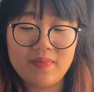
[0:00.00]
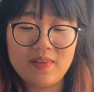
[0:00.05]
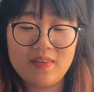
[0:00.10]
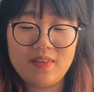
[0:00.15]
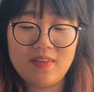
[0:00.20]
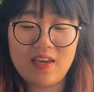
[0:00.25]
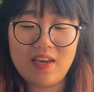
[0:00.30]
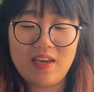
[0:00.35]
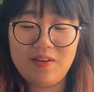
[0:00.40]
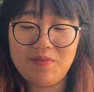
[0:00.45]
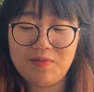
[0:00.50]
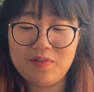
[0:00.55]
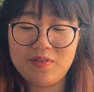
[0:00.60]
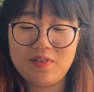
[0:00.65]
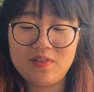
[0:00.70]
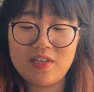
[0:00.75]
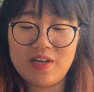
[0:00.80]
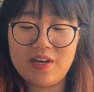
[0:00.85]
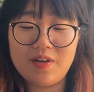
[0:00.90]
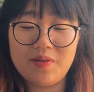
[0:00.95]
they would
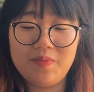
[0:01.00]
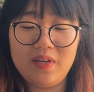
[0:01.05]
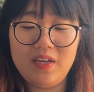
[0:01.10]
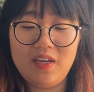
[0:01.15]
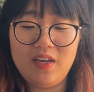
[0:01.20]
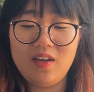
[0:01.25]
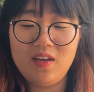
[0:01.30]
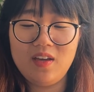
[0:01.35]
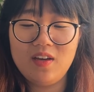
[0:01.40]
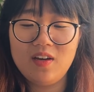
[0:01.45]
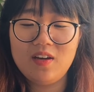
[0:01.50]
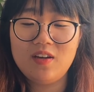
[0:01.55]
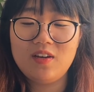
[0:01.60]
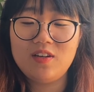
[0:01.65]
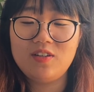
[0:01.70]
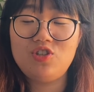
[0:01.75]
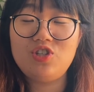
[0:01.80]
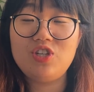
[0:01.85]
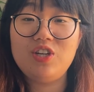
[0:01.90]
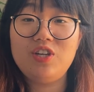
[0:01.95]
tell me,
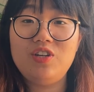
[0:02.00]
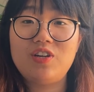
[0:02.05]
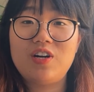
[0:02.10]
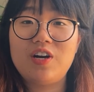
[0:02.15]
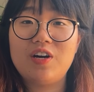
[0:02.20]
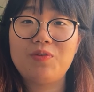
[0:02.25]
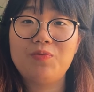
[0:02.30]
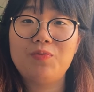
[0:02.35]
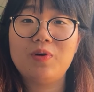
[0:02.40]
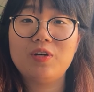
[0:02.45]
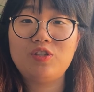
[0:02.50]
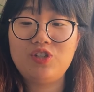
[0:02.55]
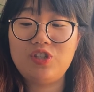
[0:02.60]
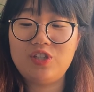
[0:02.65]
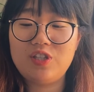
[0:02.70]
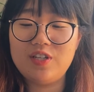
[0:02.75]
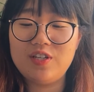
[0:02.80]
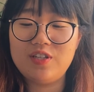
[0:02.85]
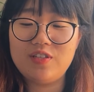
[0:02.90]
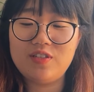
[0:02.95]
gee, you gotta watch
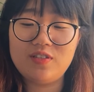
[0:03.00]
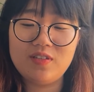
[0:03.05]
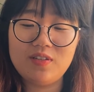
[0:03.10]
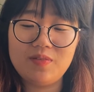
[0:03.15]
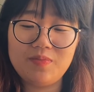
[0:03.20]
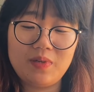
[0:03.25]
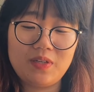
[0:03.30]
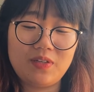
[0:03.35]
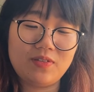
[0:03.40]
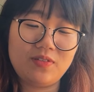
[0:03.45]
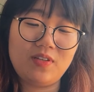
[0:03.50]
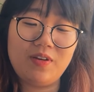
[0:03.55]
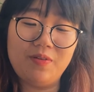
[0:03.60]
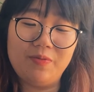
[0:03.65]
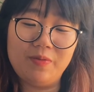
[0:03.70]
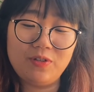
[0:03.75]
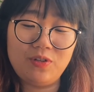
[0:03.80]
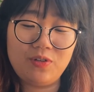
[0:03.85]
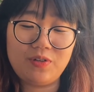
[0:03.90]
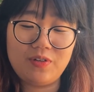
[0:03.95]
this, because they
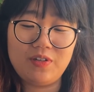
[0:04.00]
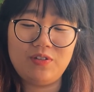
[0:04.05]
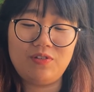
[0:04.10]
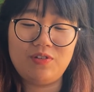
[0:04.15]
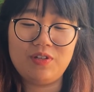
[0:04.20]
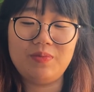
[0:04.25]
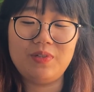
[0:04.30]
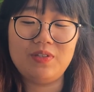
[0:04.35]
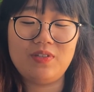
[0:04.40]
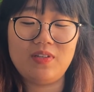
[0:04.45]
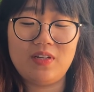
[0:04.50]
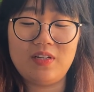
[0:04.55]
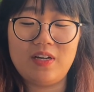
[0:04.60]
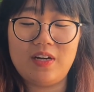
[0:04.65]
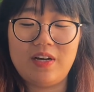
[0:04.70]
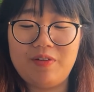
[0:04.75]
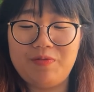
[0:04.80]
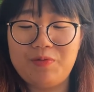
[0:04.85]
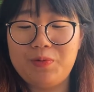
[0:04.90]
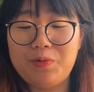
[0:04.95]
watch Korean dramas, and
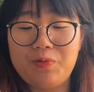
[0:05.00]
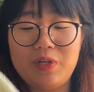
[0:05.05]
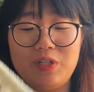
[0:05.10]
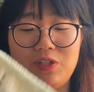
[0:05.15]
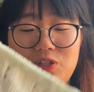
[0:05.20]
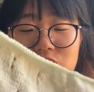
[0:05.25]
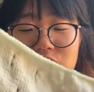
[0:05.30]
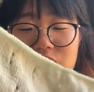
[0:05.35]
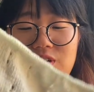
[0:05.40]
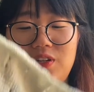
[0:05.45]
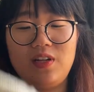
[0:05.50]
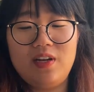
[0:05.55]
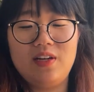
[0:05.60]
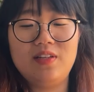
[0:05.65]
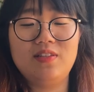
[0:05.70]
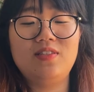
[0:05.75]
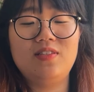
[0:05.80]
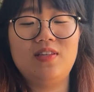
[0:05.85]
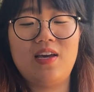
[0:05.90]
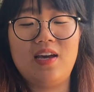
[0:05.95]
I will watch it
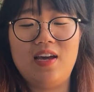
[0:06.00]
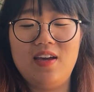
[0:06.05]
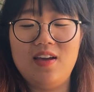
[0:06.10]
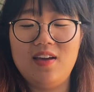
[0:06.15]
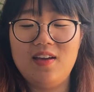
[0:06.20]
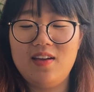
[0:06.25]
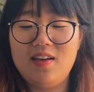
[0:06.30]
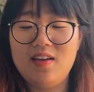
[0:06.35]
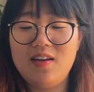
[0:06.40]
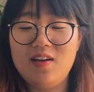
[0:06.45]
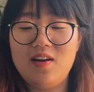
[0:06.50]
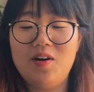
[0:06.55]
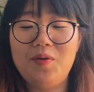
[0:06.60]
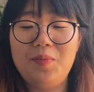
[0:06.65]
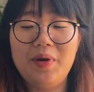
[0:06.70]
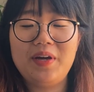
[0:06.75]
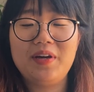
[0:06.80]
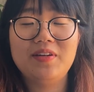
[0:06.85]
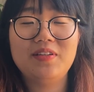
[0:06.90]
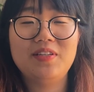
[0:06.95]
and say, oh
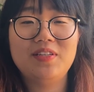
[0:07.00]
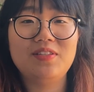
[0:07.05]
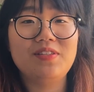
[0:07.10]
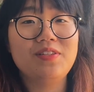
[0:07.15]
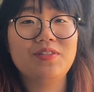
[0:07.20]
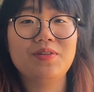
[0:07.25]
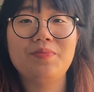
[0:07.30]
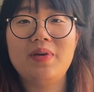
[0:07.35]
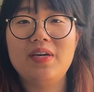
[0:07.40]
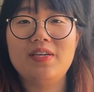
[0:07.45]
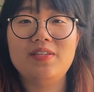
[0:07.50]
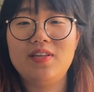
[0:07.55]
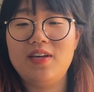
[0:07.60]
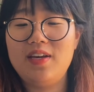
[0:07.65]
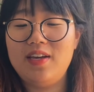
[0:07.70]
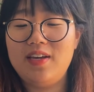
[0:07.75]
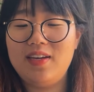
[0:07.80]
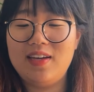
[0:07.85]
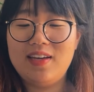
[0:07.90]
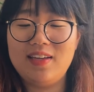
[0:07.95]
my god, this is
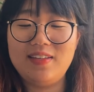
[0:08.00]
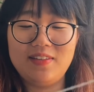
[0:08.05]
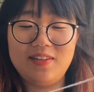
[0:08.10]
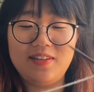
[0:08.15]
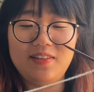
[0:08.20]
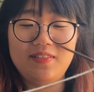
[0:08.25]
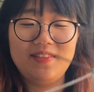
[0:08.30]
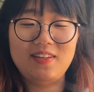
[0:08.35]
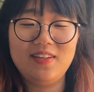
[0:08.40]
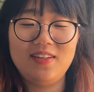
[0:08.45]
amazing, you know.